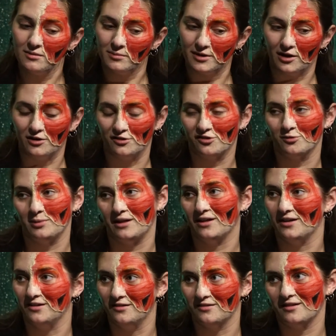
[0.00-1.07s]
but also
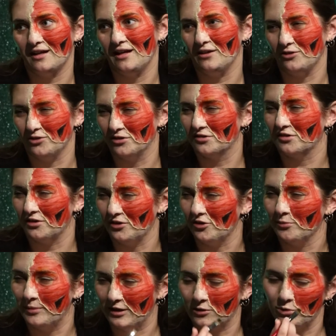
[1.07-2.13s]
because it looks a little
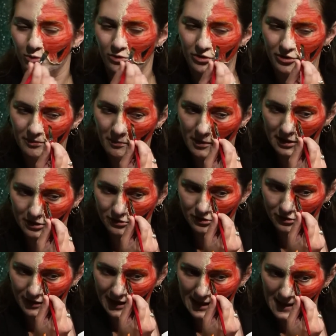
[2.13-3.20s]
bit cooler when you do
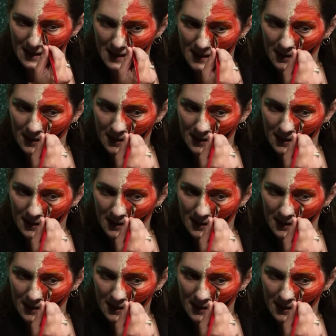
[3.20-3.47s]
that.